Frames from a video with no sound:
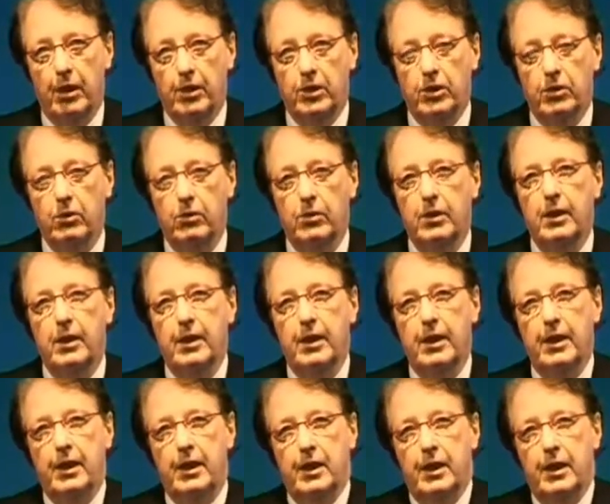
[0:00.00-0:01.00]
And so
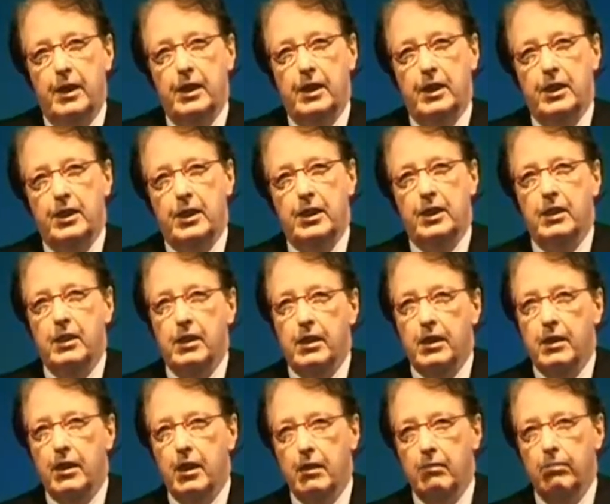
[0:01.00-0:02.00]
it is
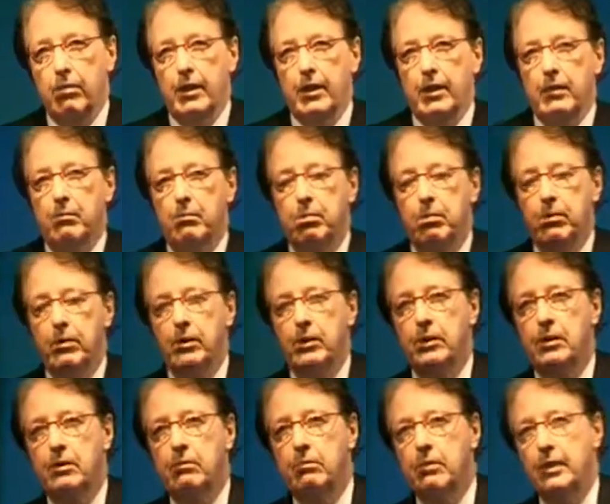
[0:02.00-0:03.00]
incredibly
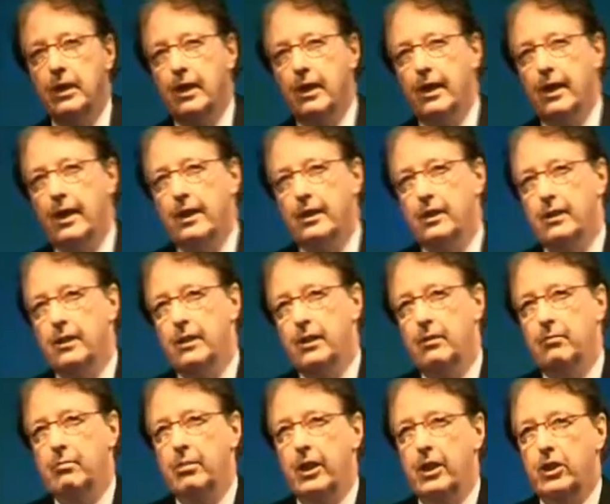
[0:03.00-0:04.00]
important to realize that
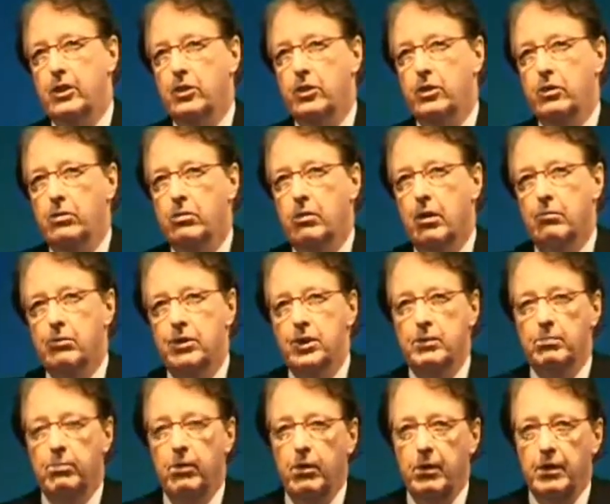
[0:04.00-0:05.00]
in patients who are
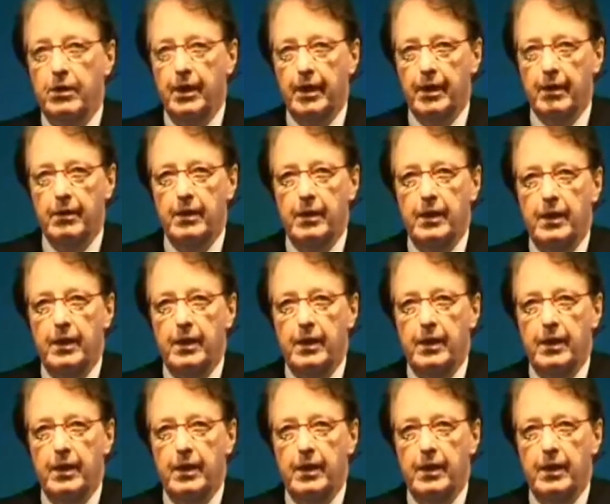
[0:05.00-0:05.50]
responding,